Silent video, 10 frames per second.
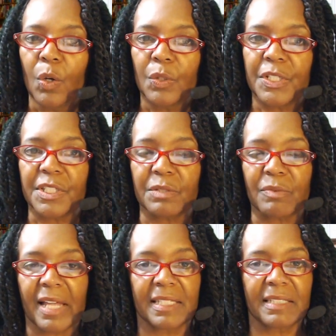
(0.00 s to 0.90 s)
This is
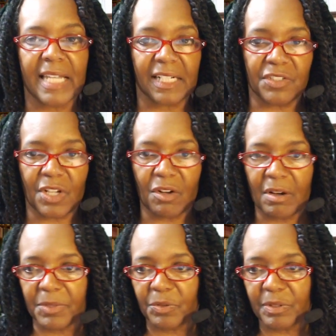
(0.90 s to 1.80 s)
why the next show
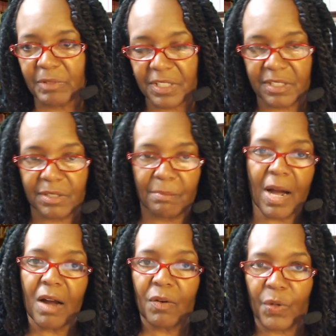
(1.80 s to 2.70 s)
I'm doing, which is
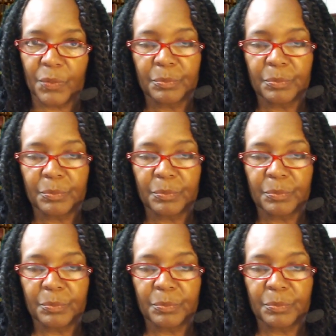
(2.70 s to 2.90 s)
tomorrow,